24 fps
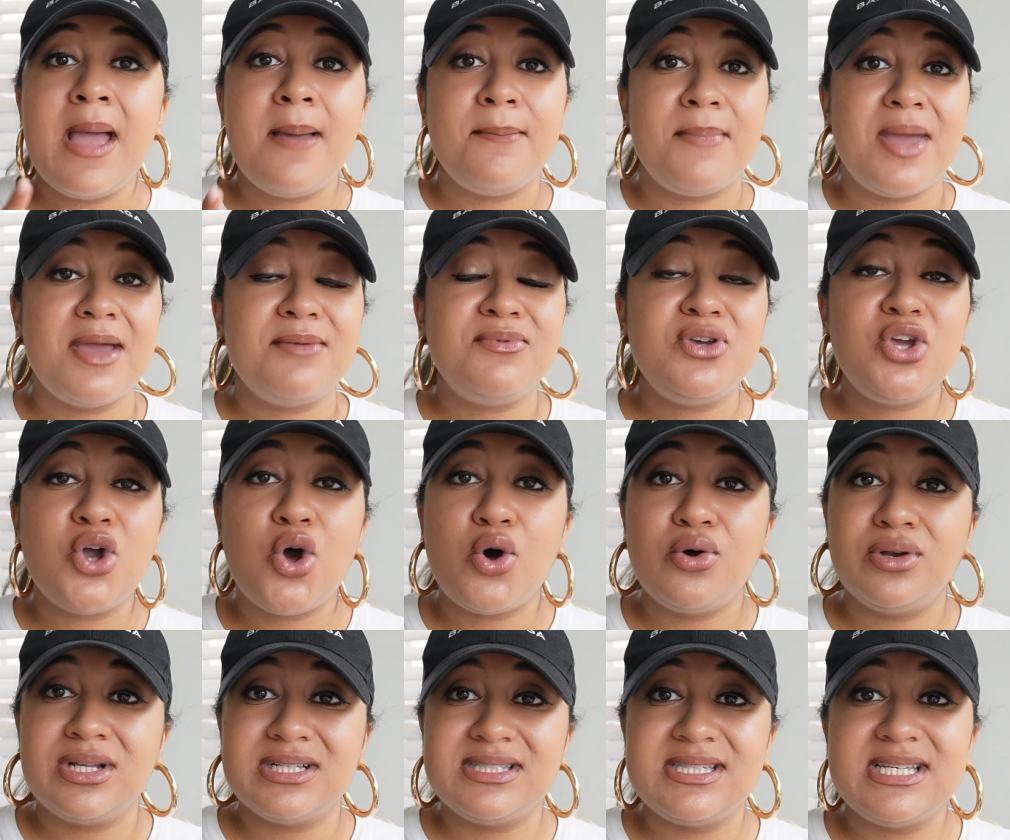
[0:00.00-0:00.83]
Maybe you
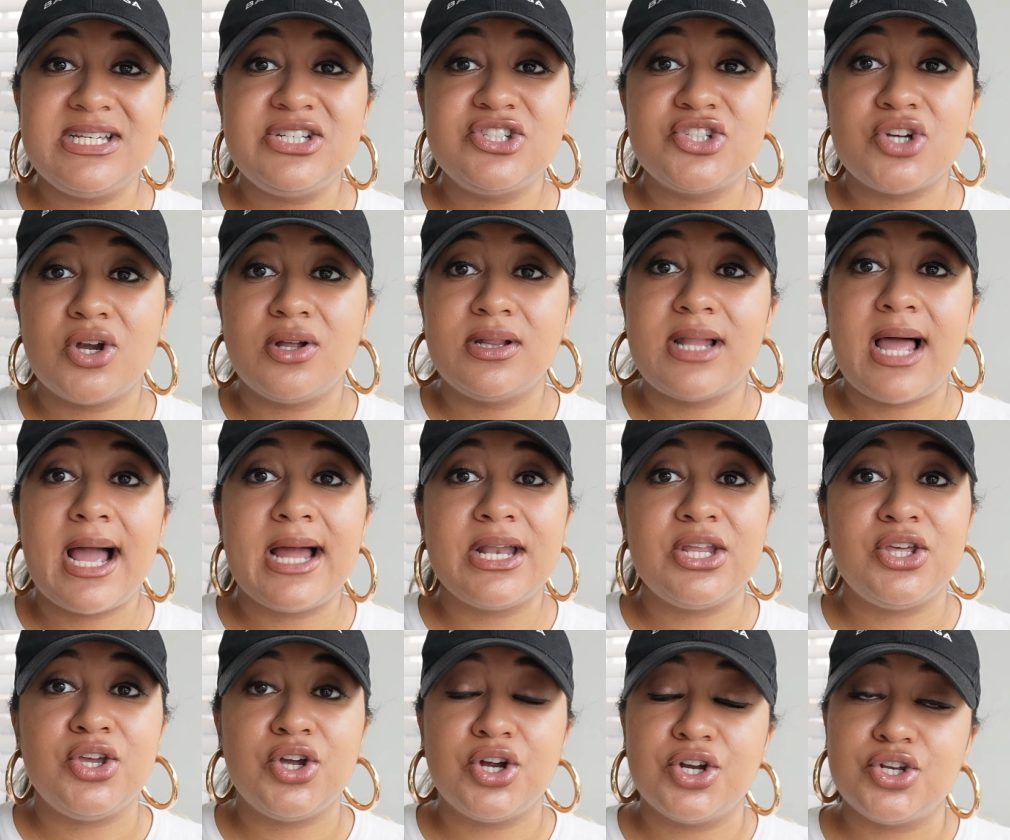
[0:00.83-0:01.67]
own a t-shirt
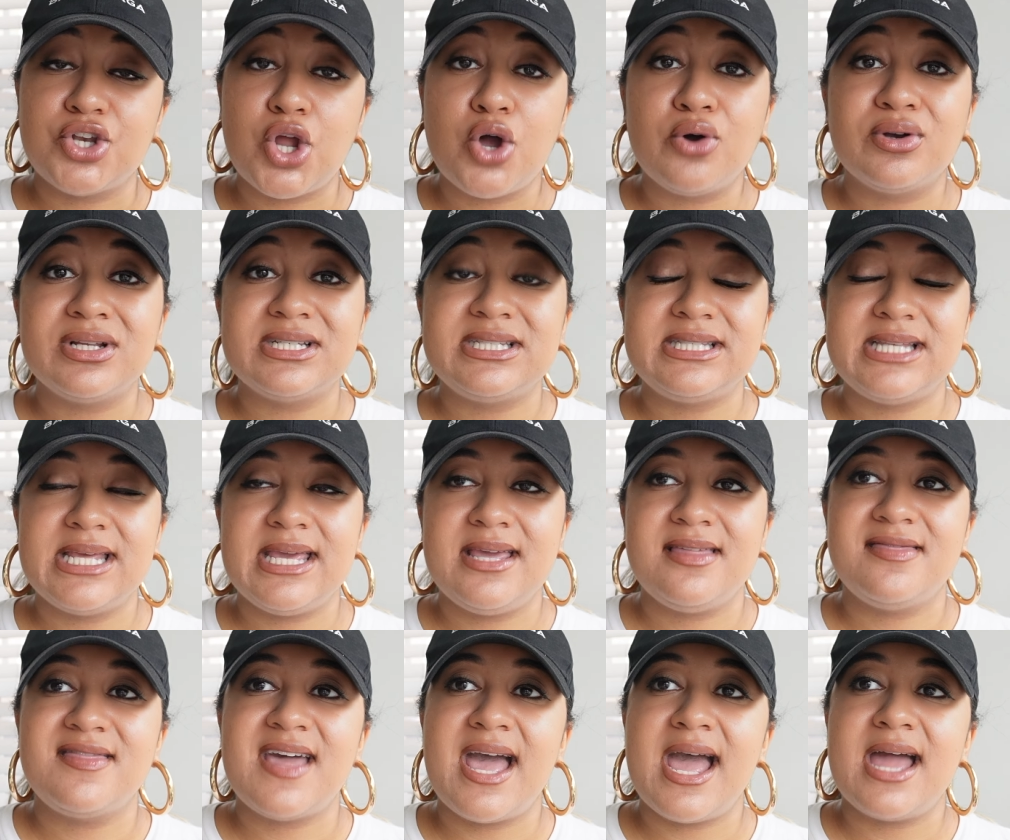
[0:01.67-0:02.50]
line and you're
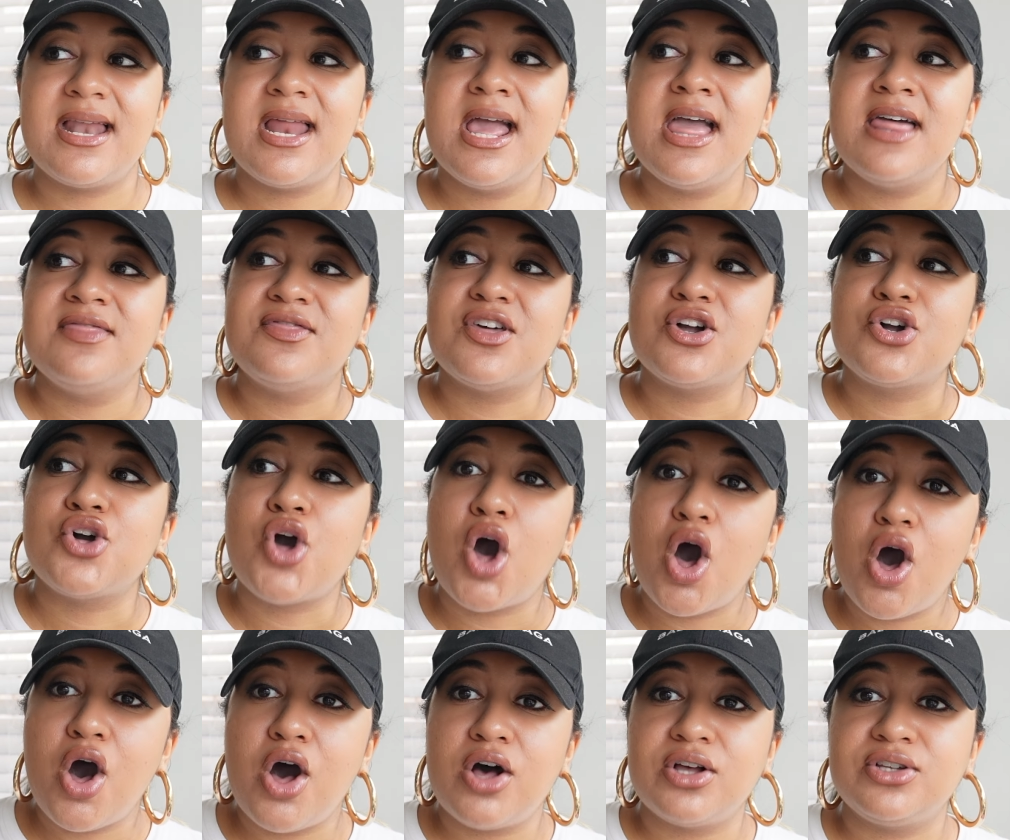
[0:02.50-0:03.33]
noticing that the
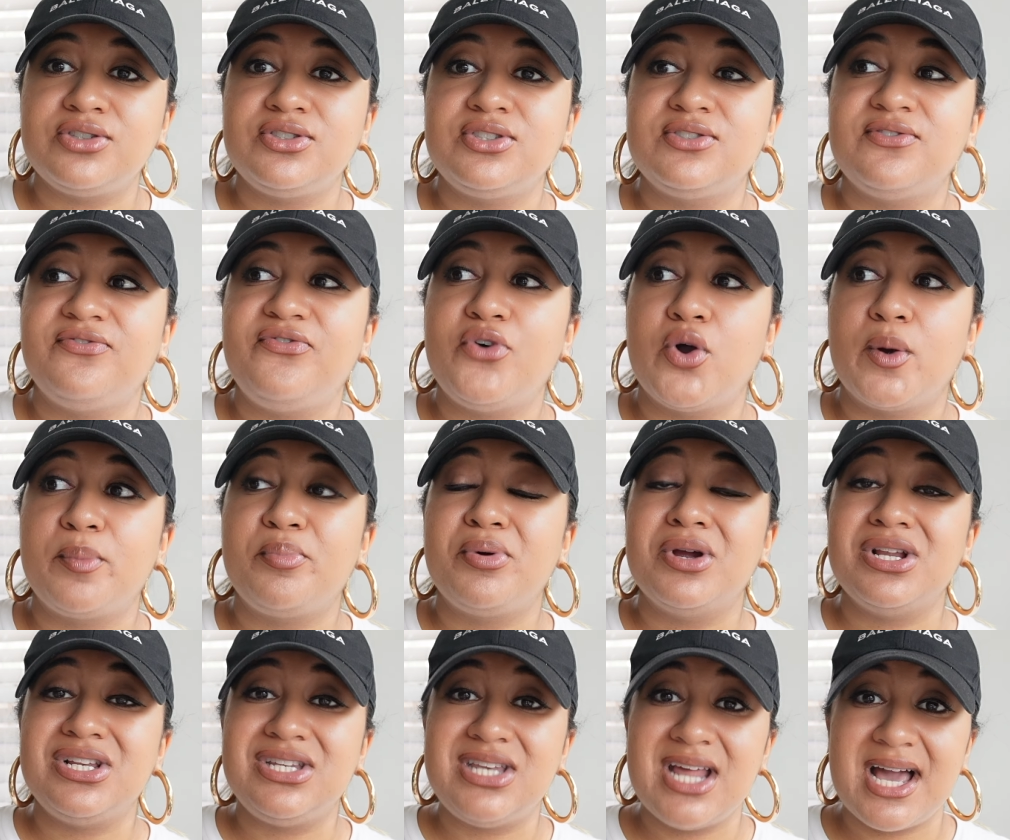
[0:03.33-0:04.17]
cost for
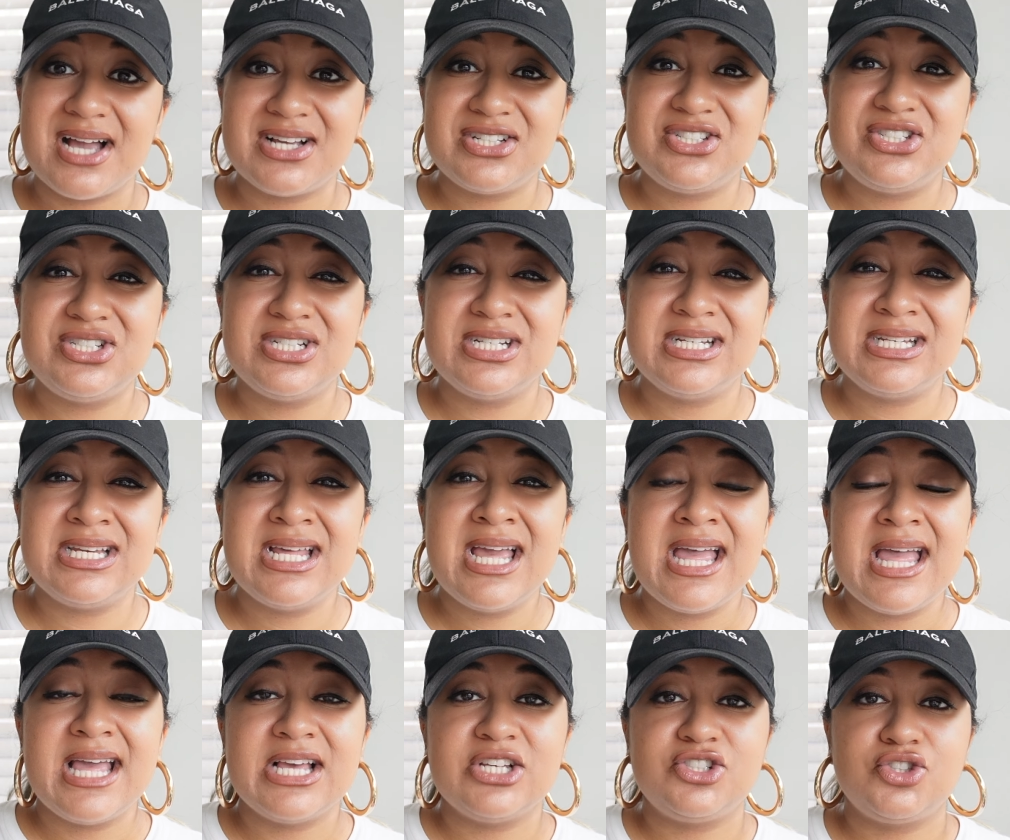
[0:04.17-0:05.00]
production
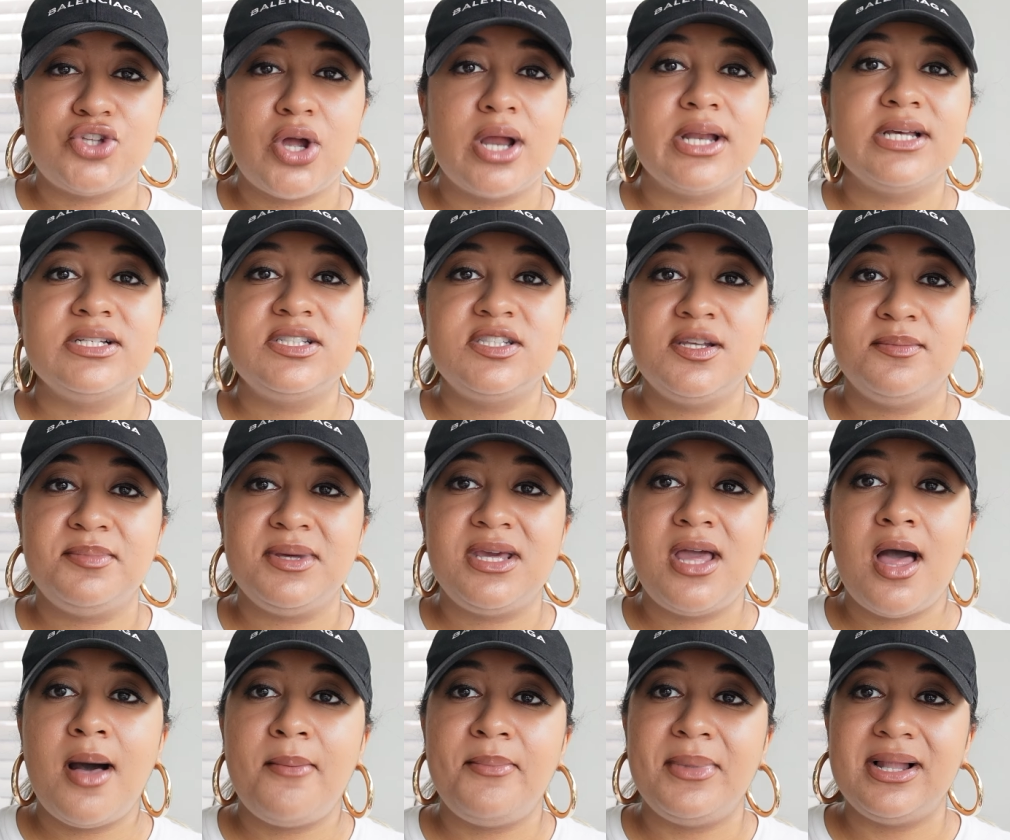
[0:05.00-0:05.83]
is starting to
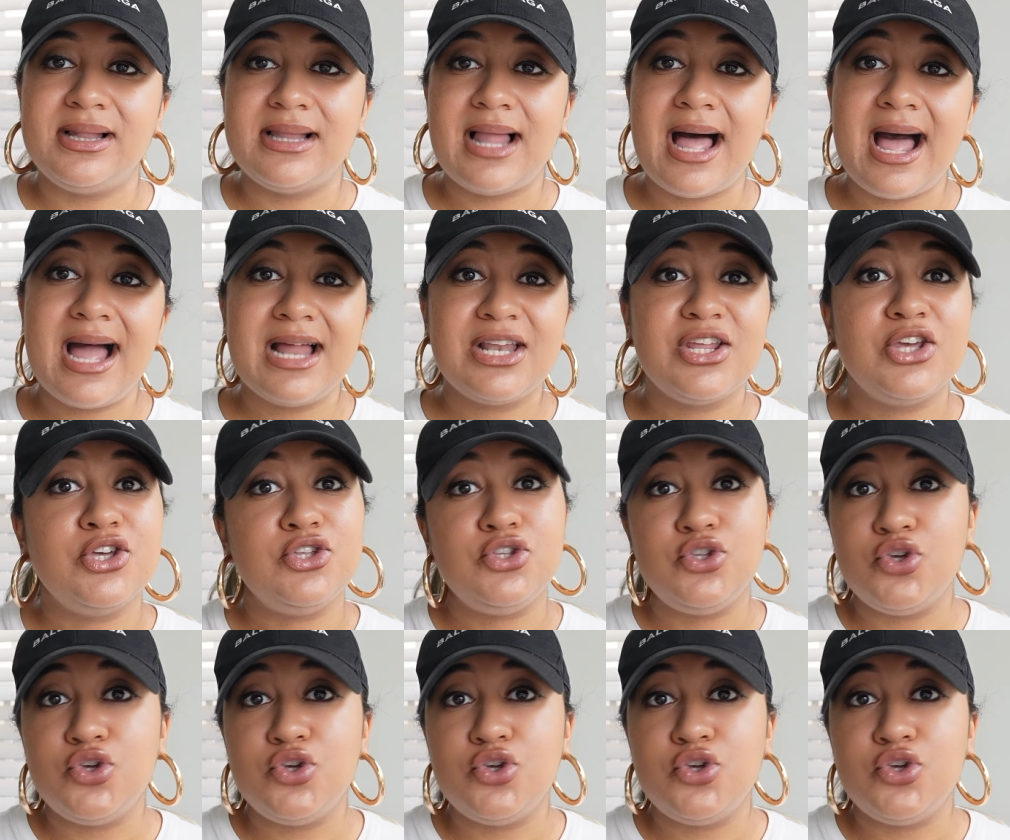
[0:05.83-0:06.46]
become a lot.